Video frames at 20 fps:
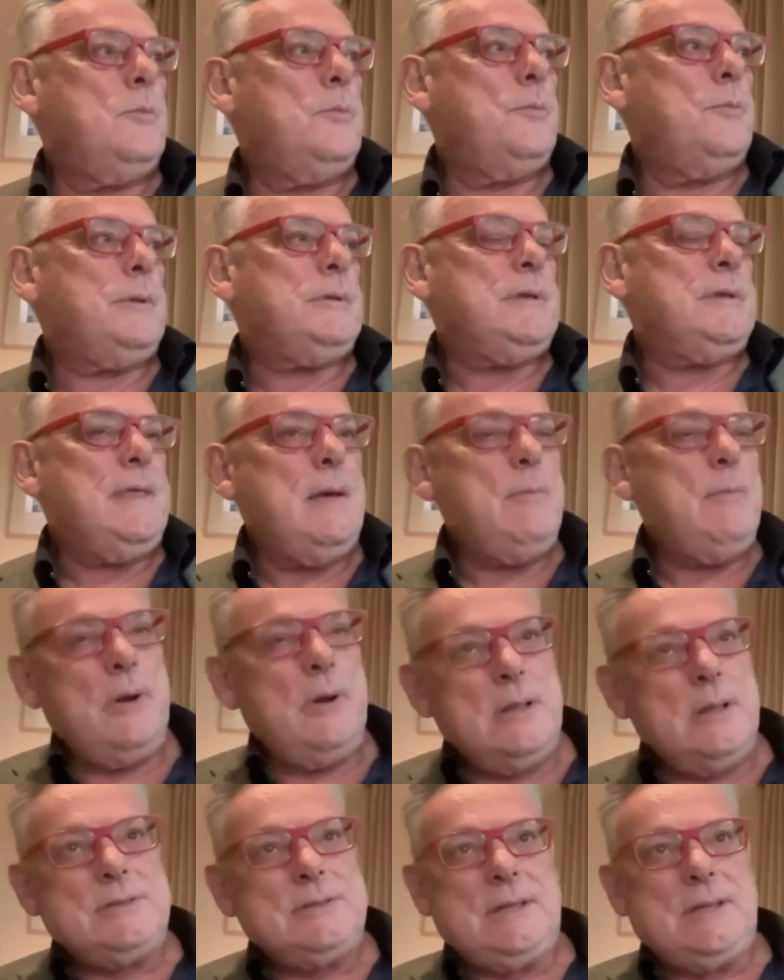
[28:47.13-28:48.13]
But to that,
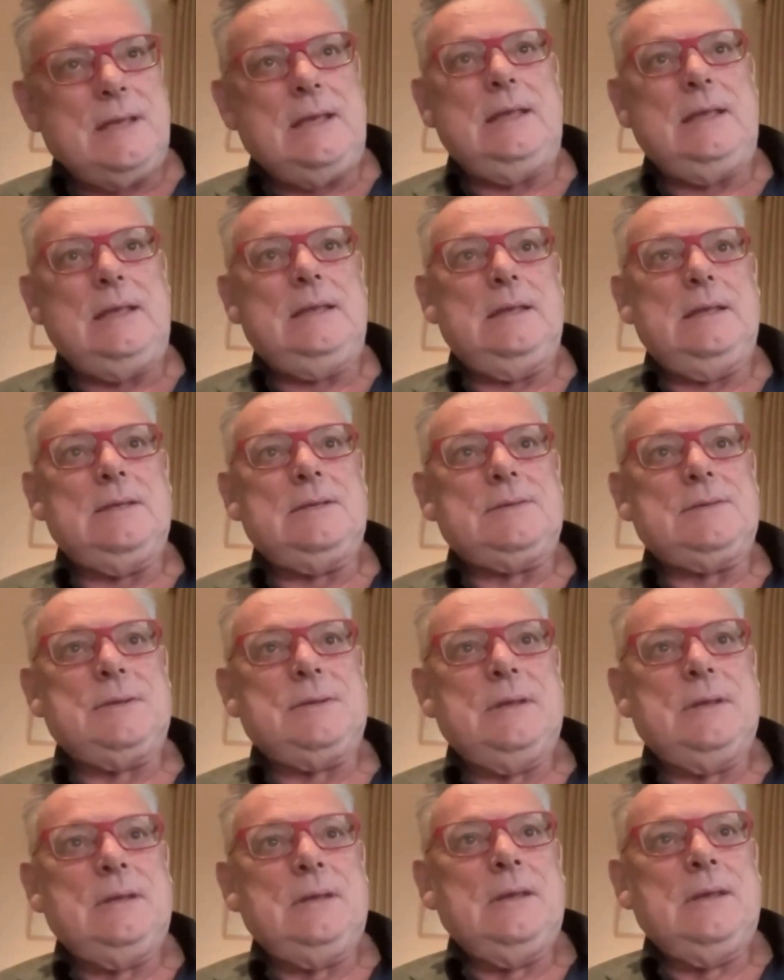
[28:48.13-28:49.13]
what I'll say
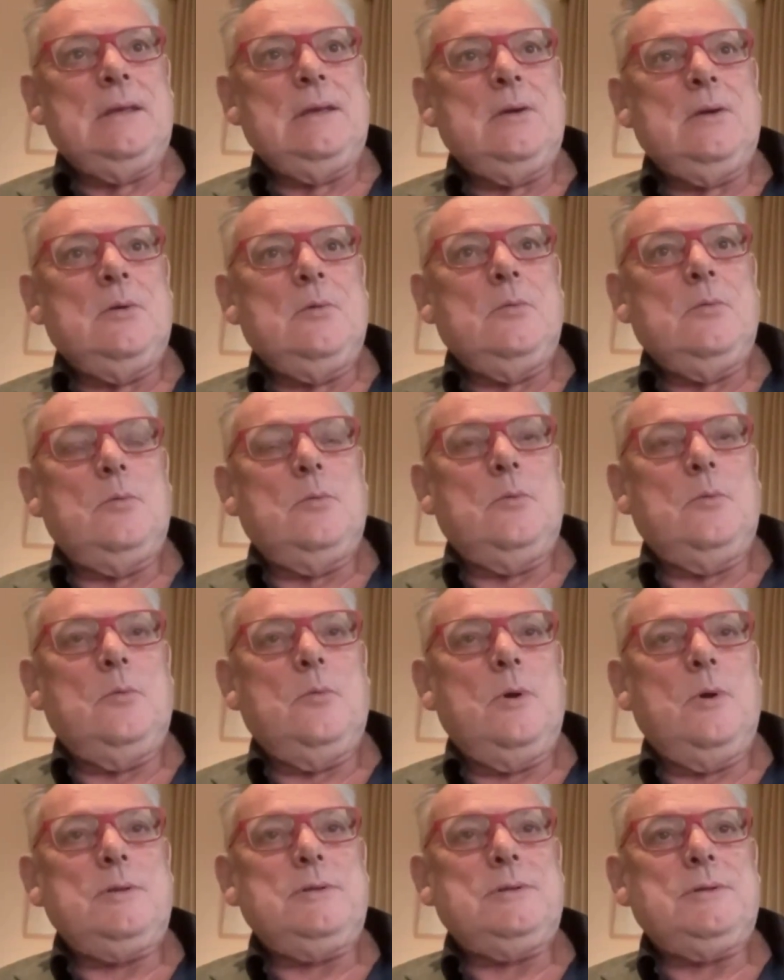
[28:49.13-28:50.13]
is,
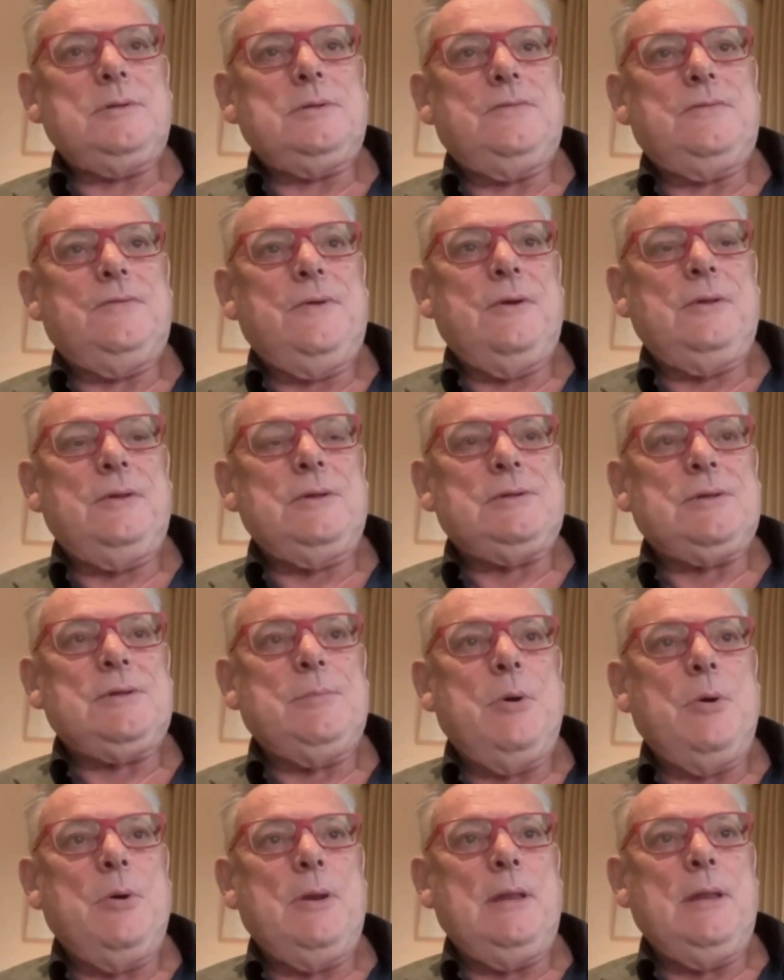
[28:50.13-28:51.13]
what's very
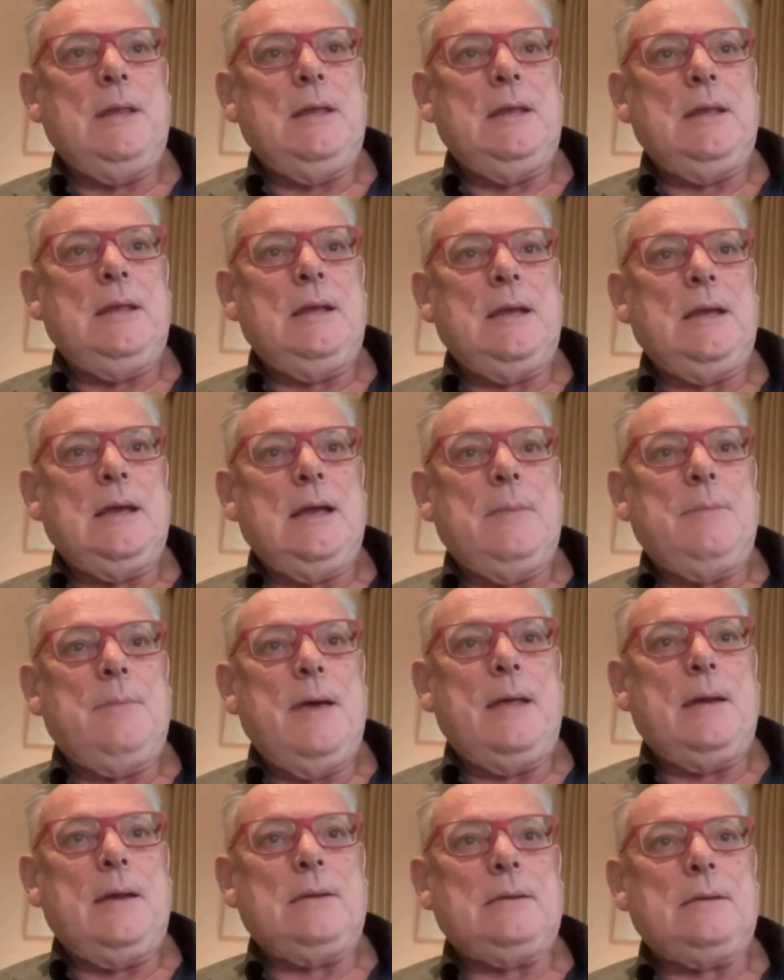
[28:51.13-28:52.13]
disappointing
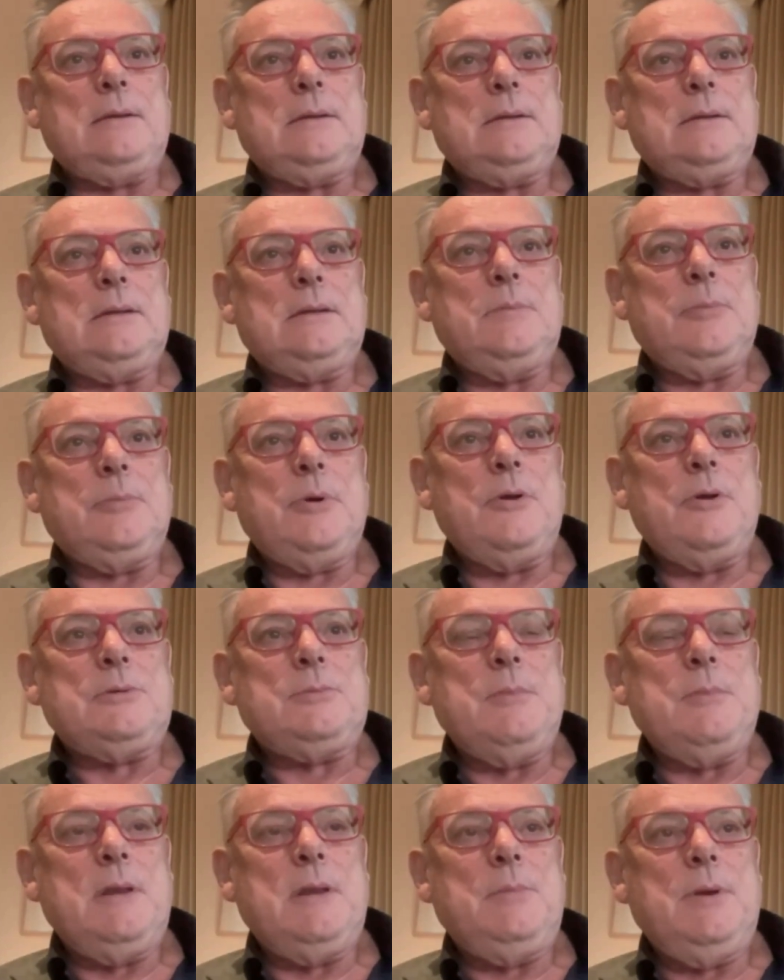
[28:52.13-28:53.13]
about the approach
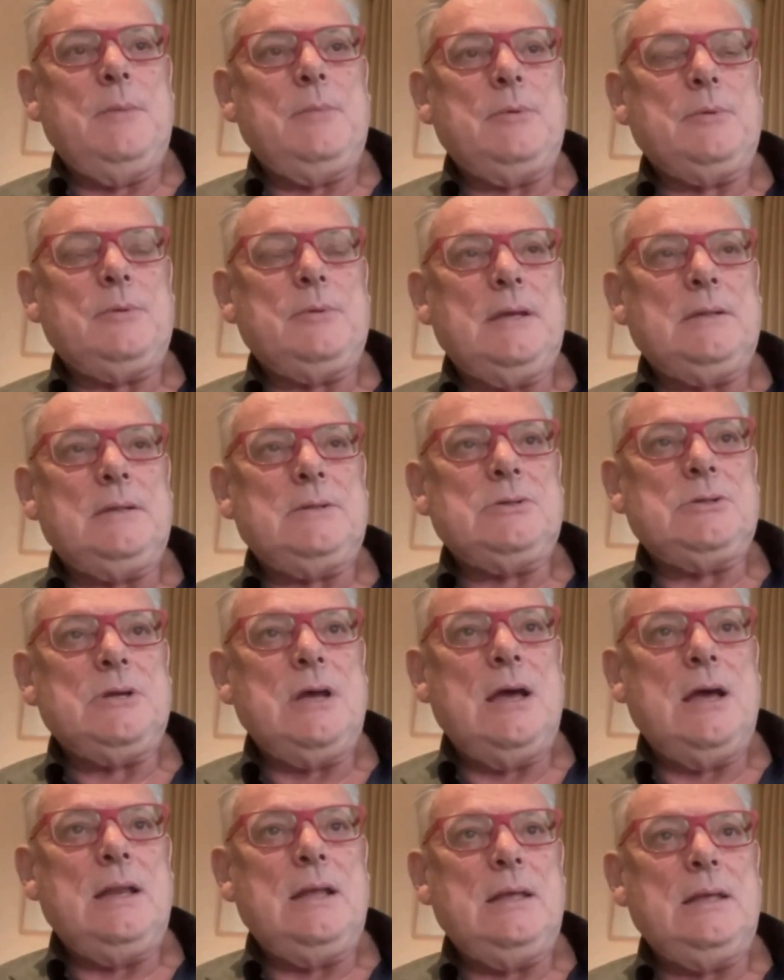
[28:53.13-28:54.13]
many people take to
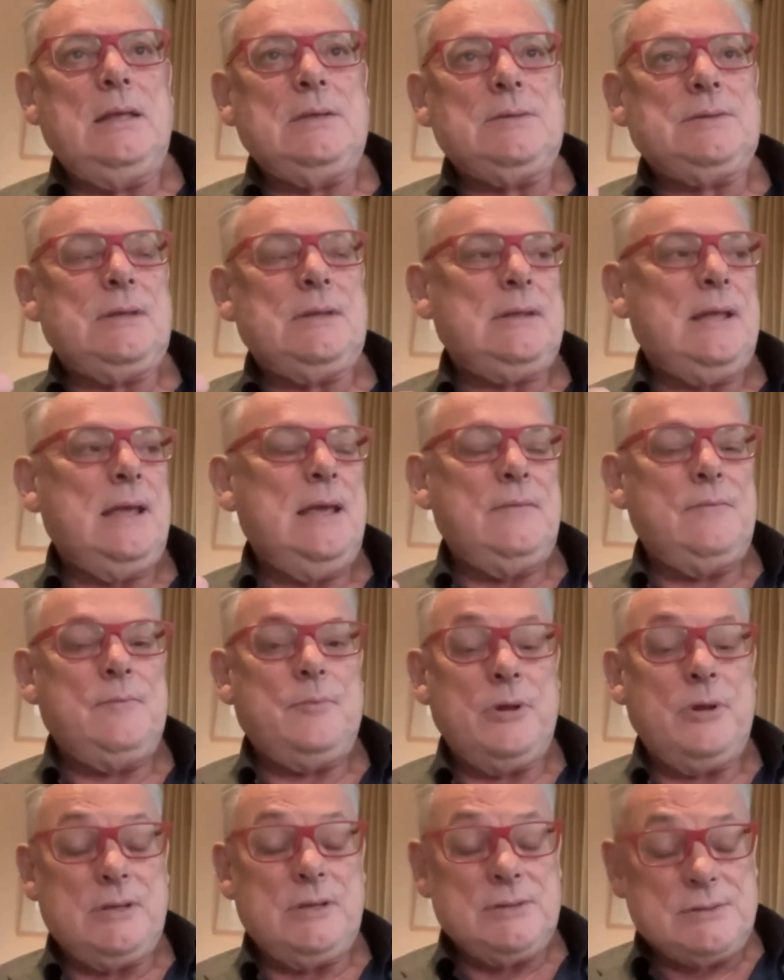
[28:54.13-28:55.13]
China is that they have
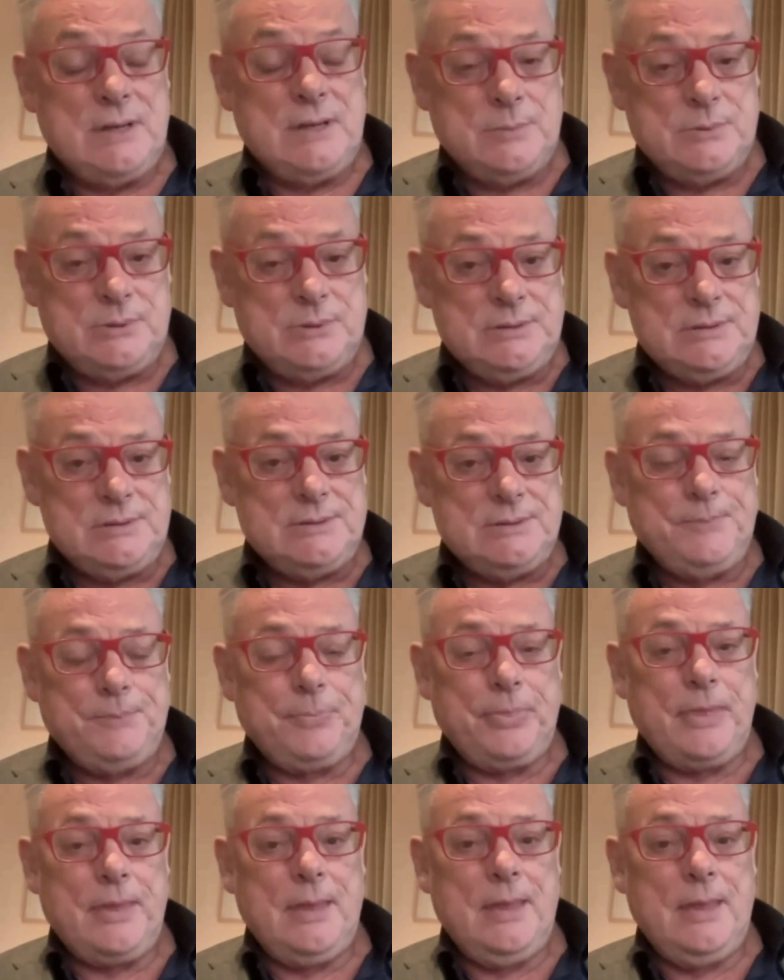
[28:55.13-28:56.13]
preconceptions
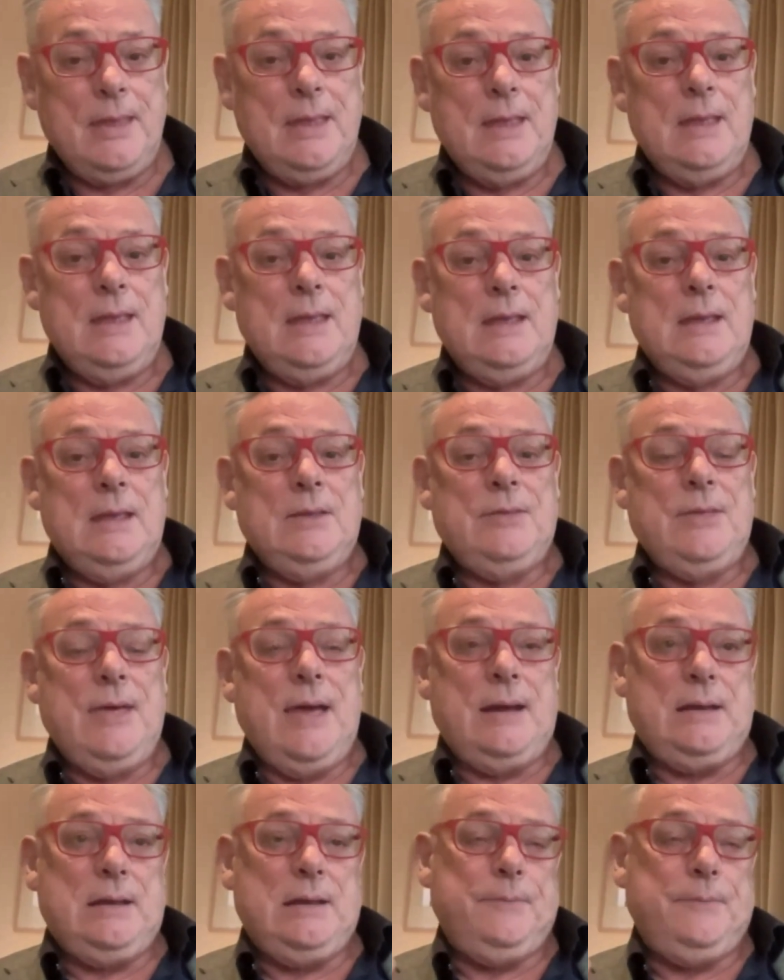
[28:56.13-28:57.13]

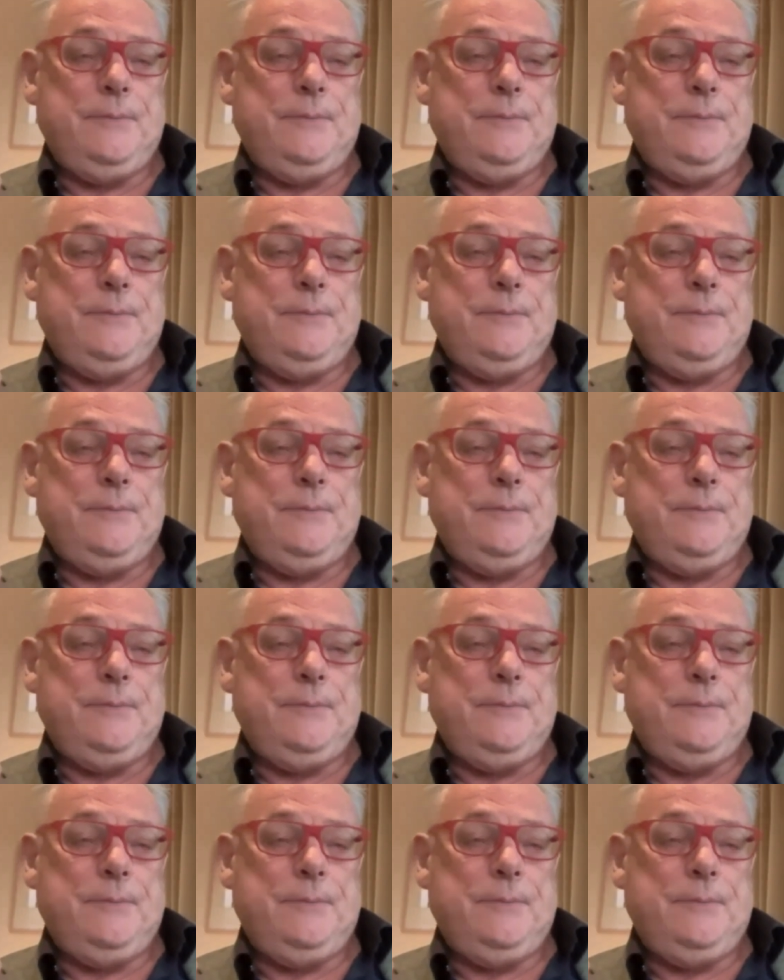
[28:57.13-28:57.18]
that